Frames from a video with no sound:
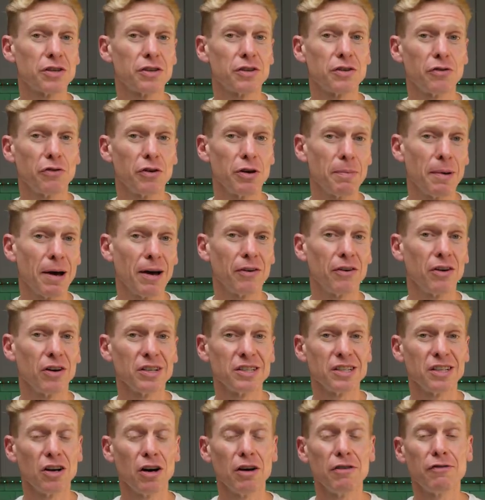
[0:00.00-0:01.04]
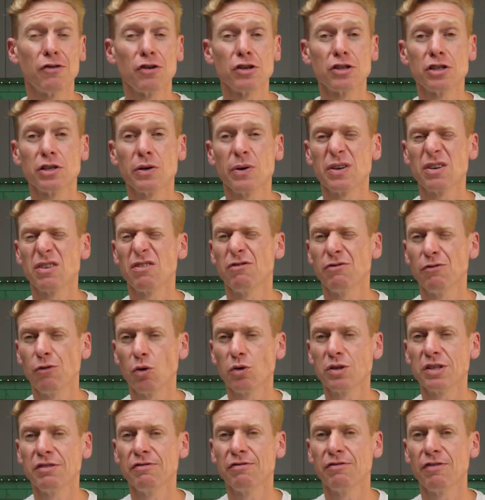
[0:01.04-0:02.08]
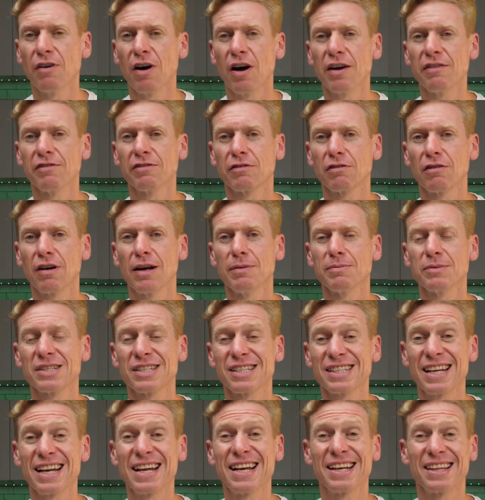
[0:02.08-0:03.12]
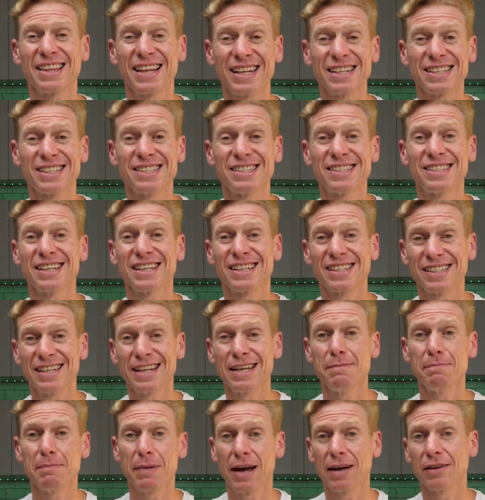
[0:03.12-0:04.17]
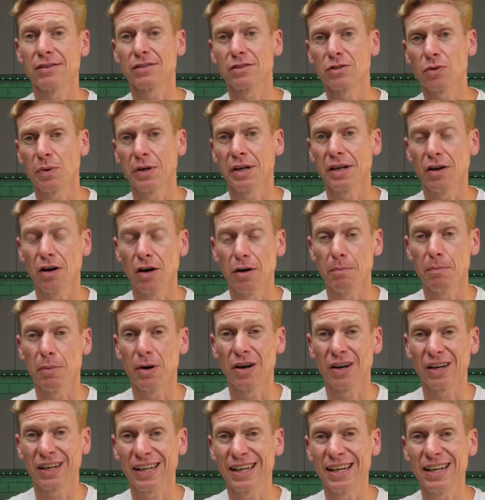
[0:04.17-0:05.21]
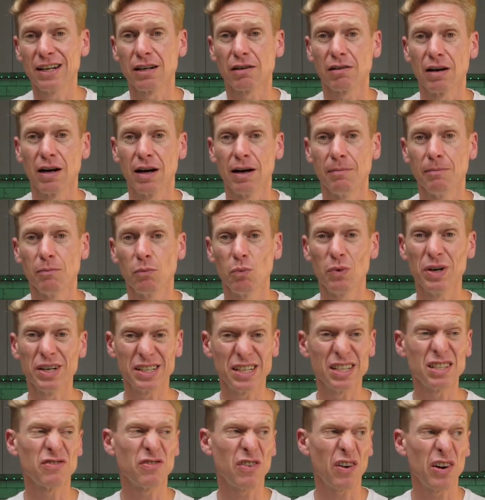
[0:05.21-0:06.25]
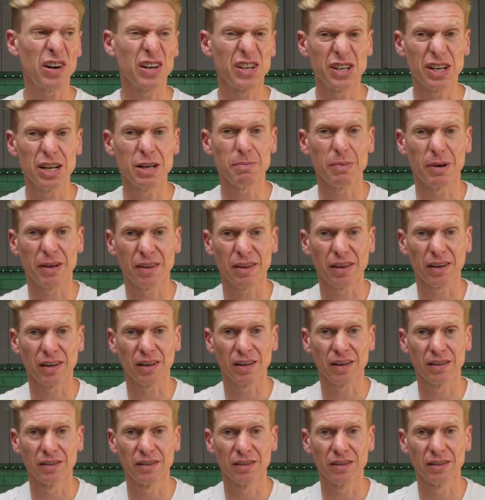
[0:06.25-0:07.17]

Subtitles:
£3.99 for a 245 gram steak. That's £16.29 per kilogram, which is very cheap, I think.